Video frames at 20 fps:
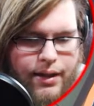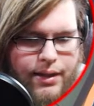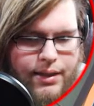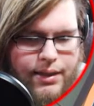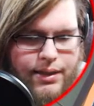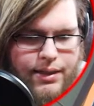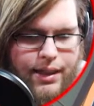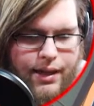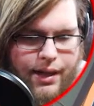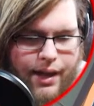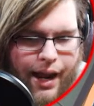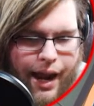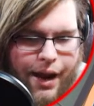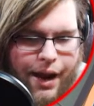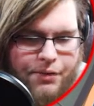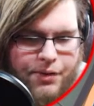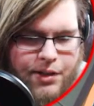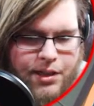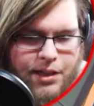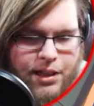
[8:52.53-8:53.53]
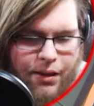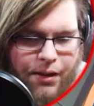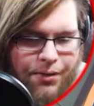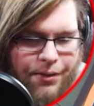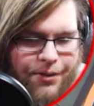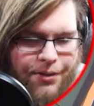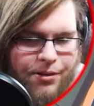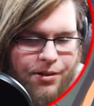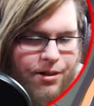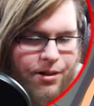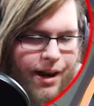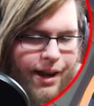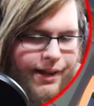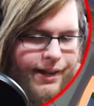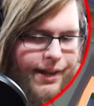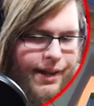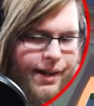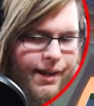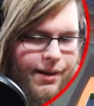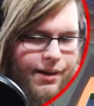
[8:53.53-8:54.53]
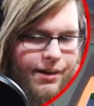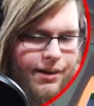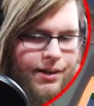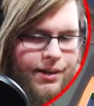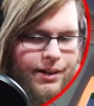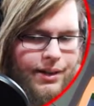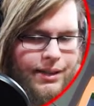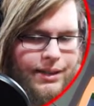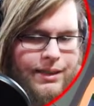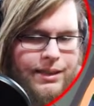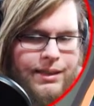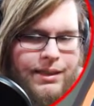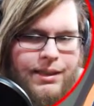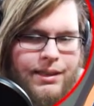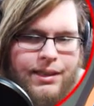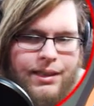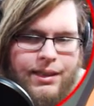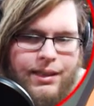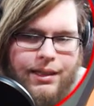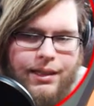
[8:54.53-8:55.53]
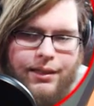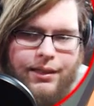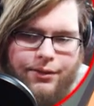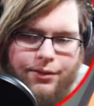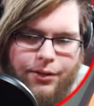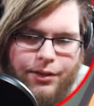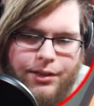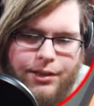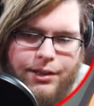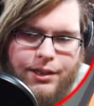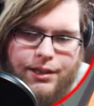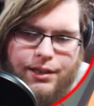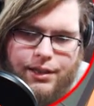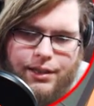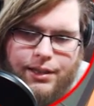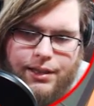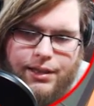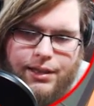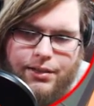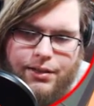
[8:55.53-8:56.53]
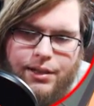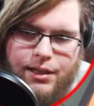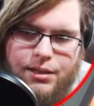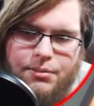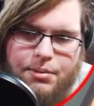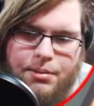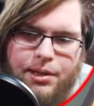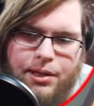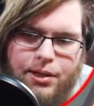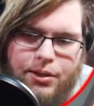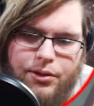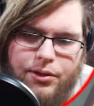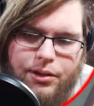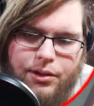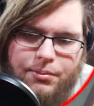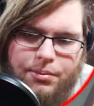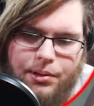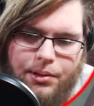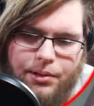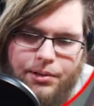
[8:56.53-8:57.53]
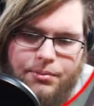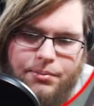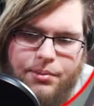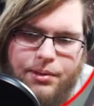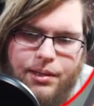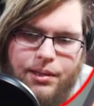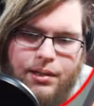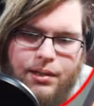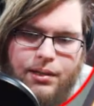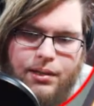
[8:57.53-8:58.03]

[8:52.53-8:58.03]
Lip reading: is gonna have to suffer for right now, unfortunately. So this will be the YouTube room.